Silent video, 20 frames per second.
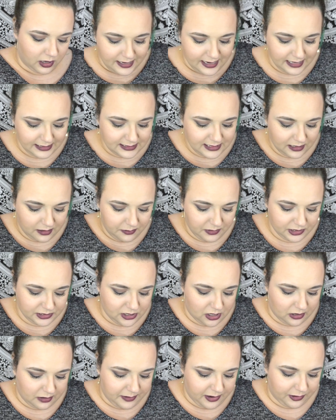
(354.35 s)
Next thing I'm going to
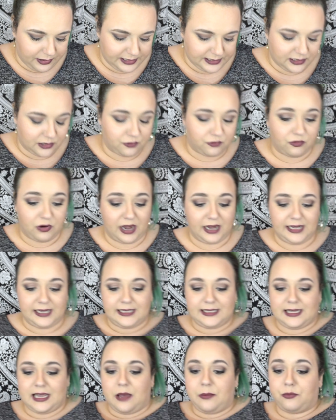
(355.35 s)
talk about is the Ready
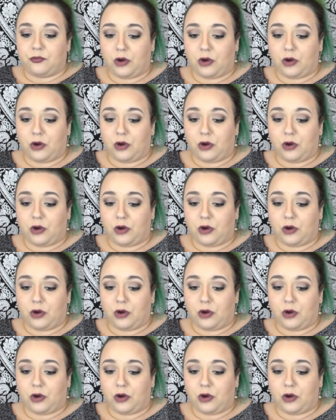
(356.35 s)
Set